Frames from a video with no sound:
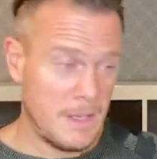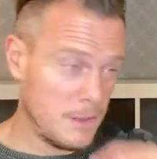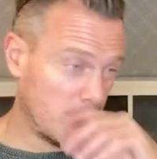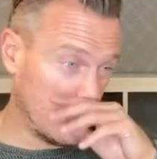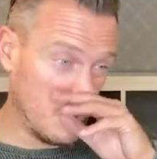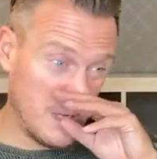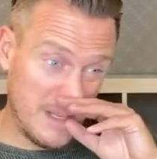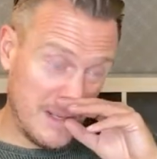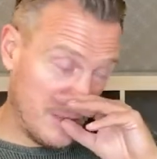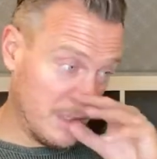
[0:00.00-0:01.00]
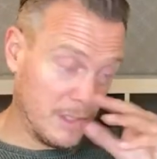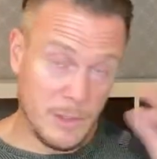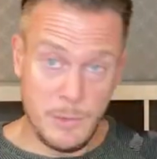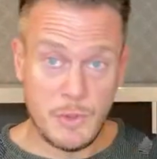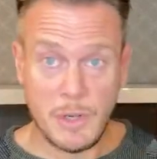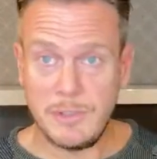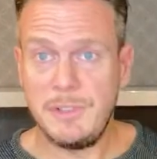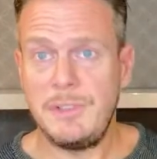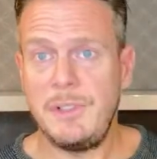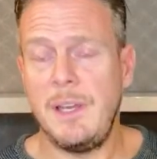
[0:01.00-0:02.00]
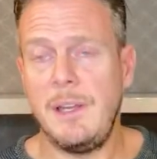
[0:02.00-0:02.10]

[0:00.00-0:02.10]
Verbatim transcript: So it would include drugs,